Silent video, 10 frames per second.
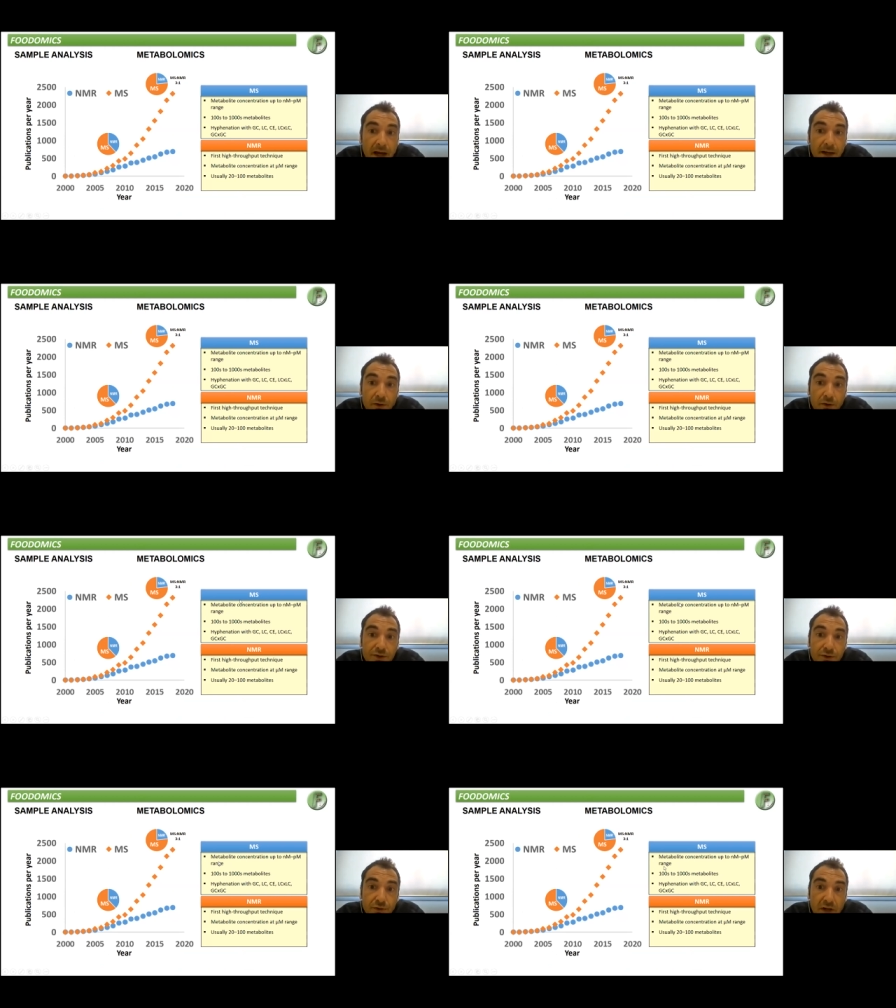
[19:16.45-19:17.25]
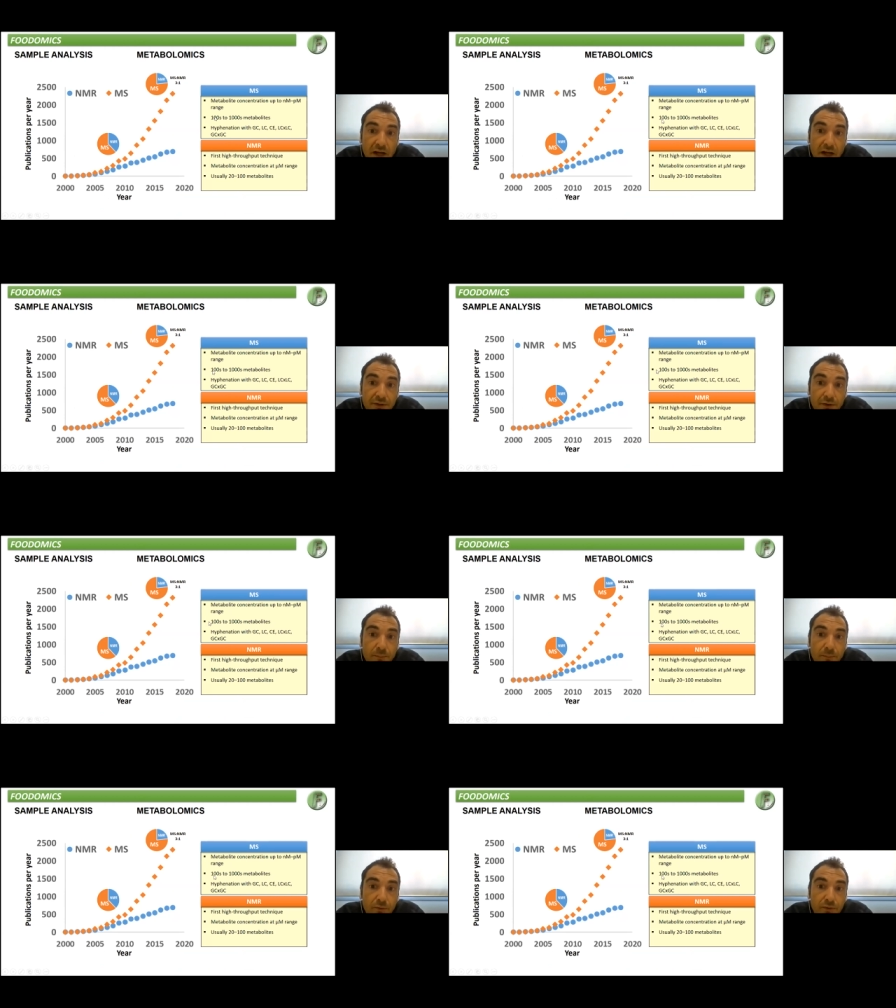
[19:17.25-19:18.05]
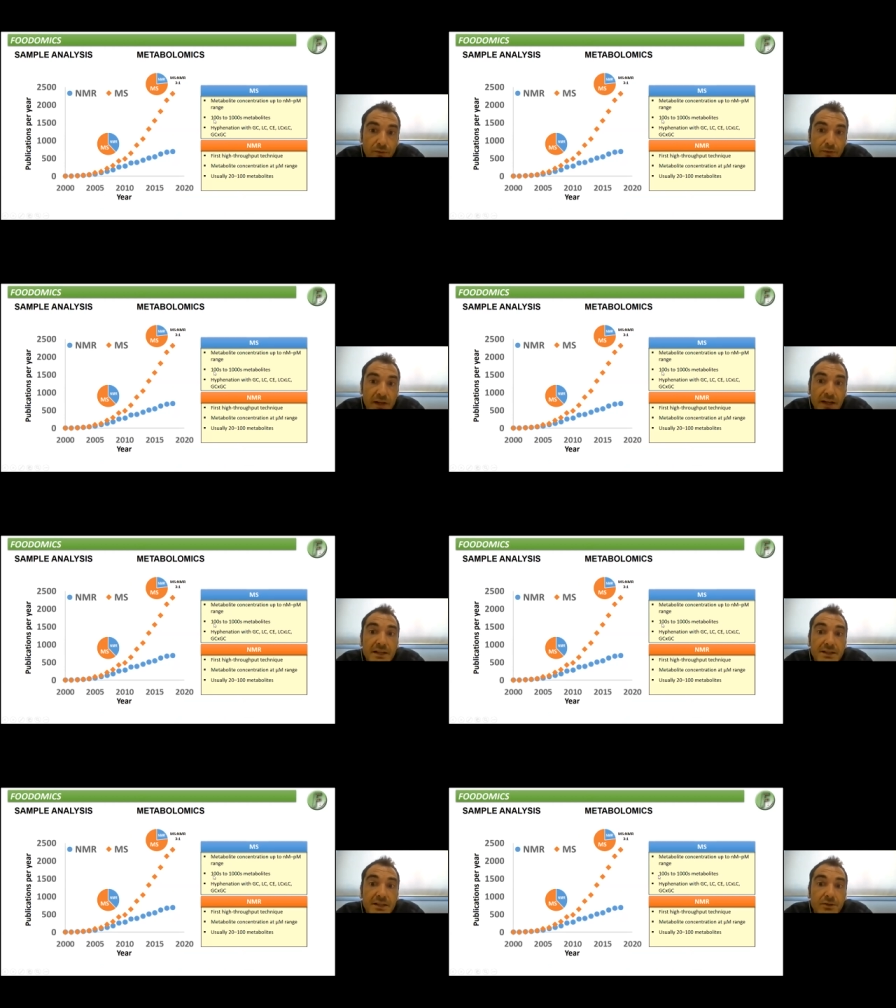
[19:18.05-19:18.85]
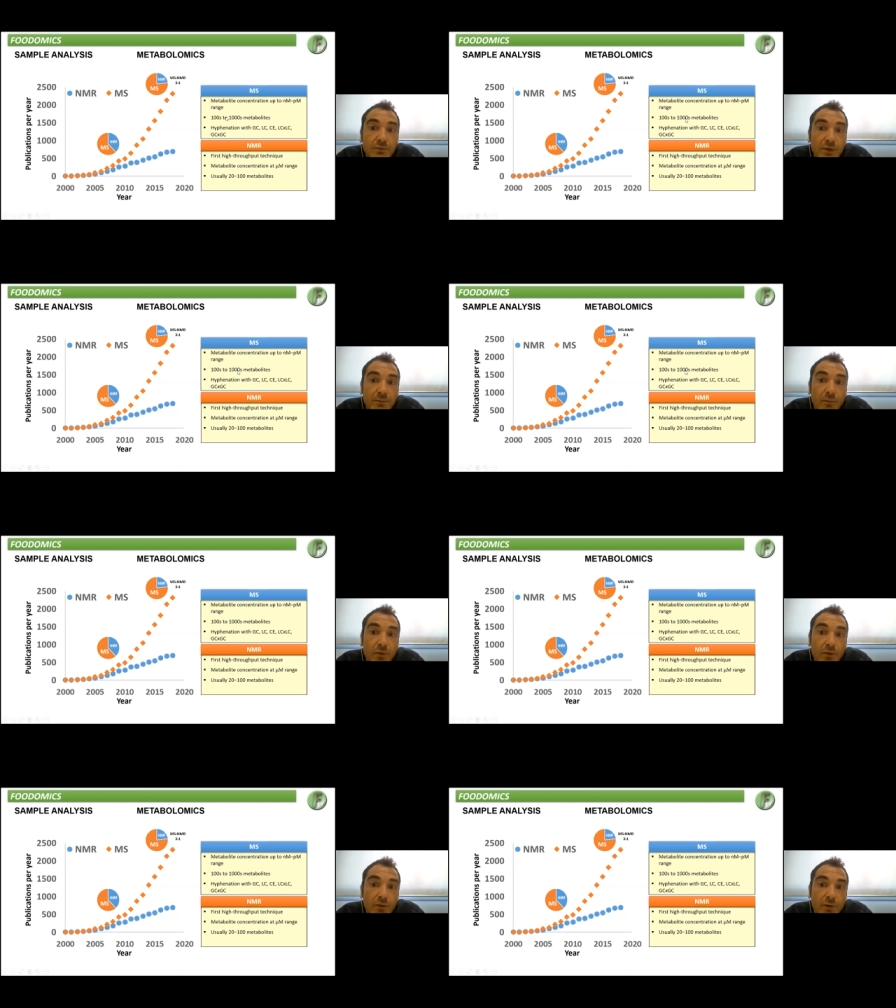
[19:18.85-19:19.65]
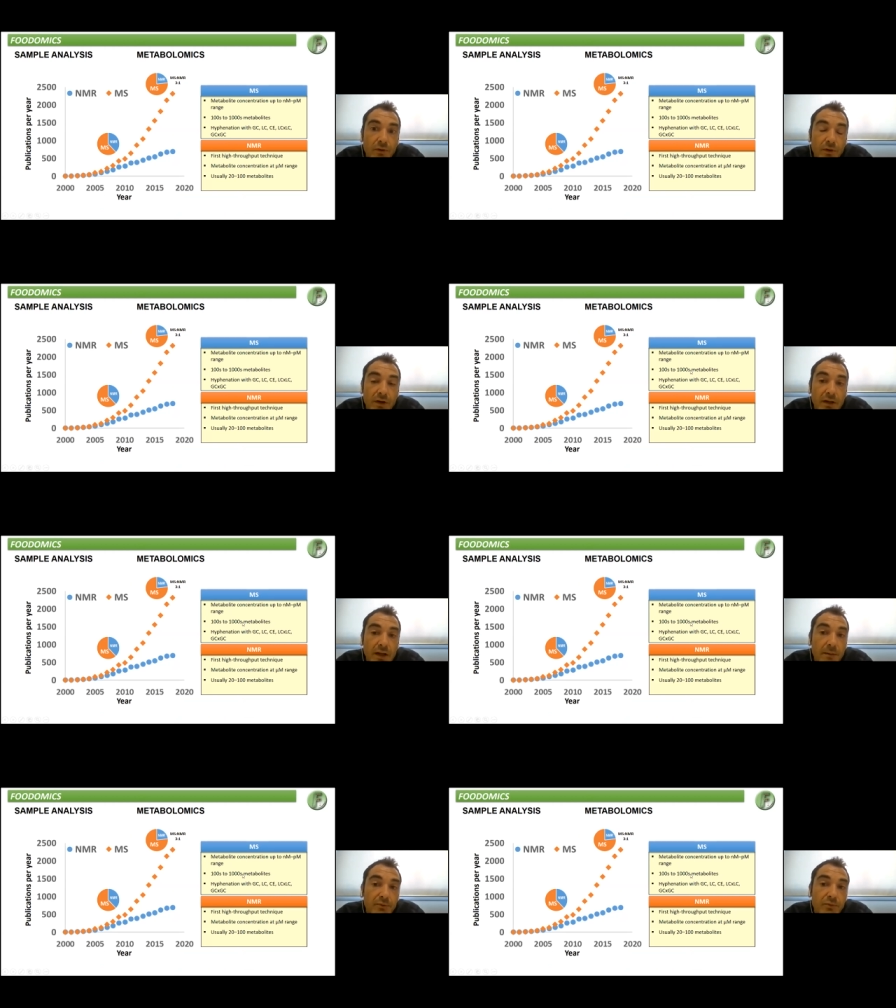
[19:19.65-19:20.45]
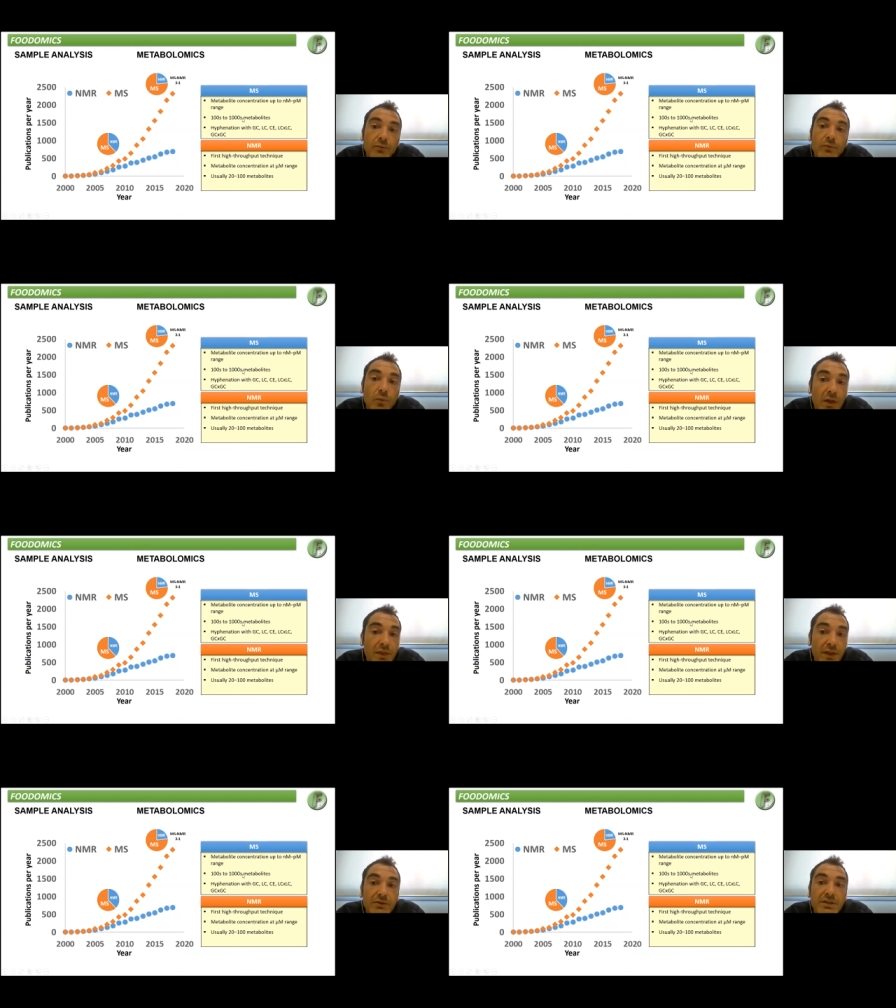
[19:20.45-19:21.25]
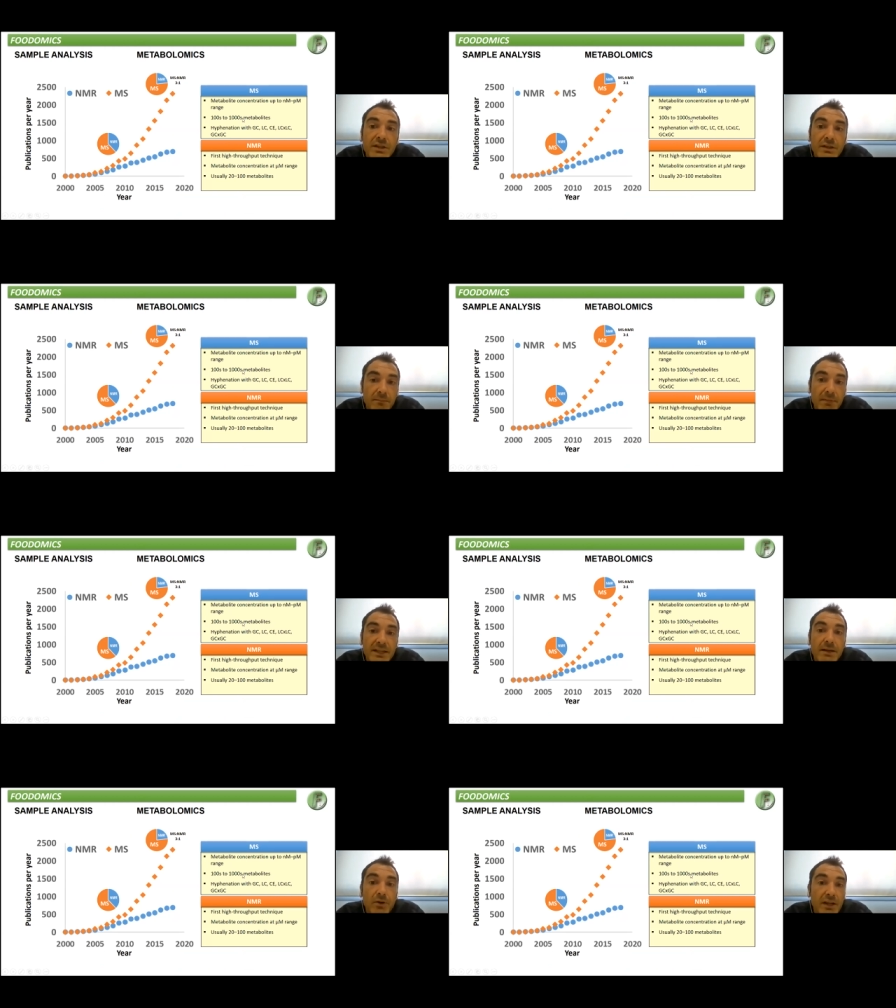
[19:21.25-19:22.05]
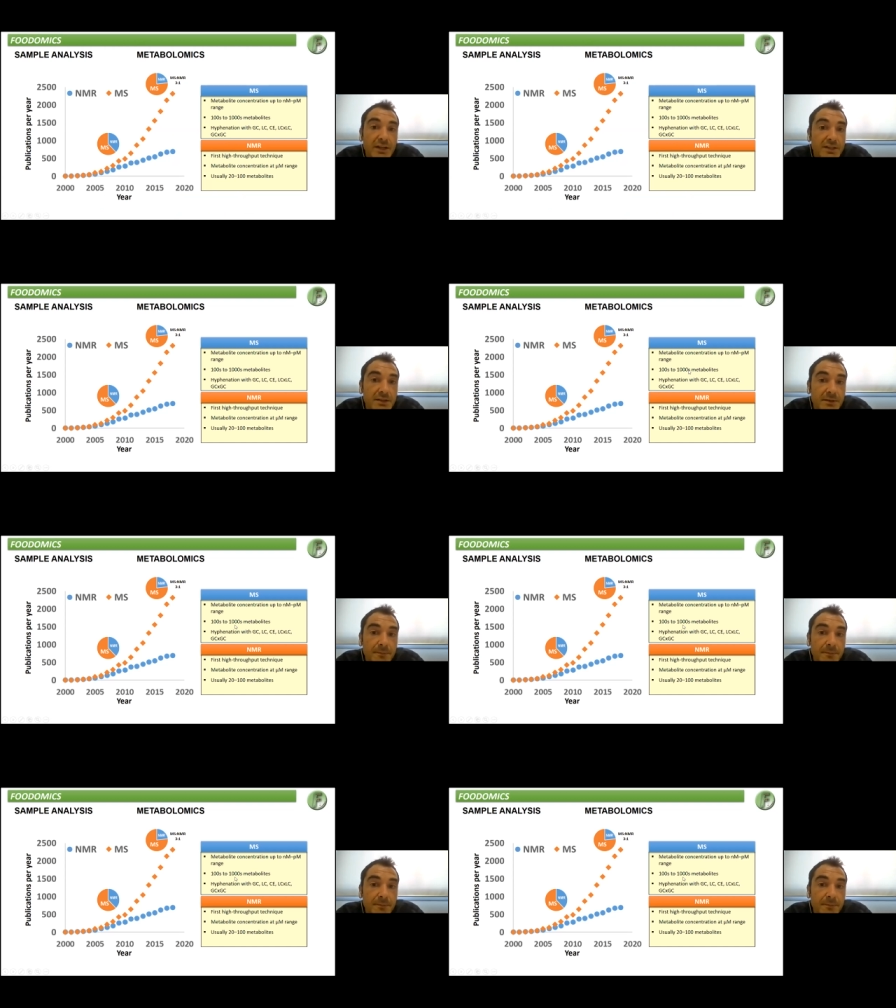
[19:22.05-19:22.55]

and also a high throughput analysis with more uh, up to 1,000 metabolites.